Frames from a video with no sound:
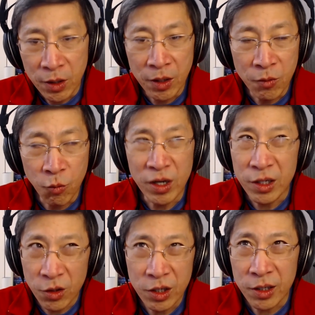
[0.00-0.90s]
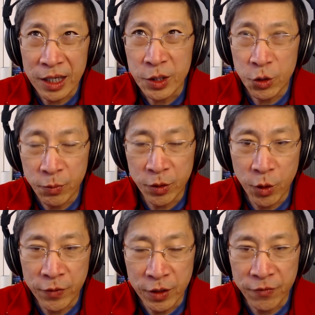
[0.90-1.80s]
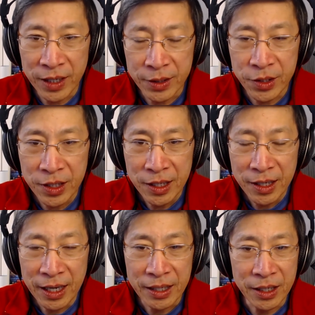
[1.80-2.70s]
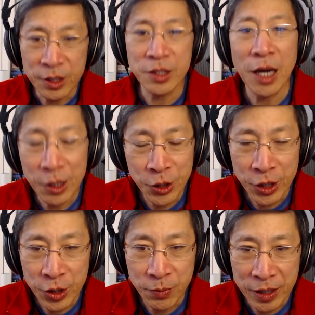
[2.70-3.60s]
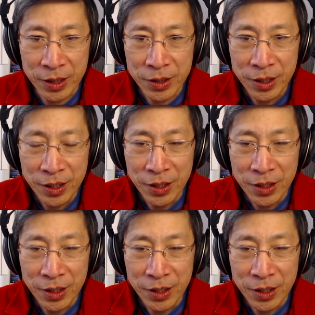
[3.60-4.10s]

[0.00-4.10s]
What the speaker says: what look like supernova events at astonishing speeds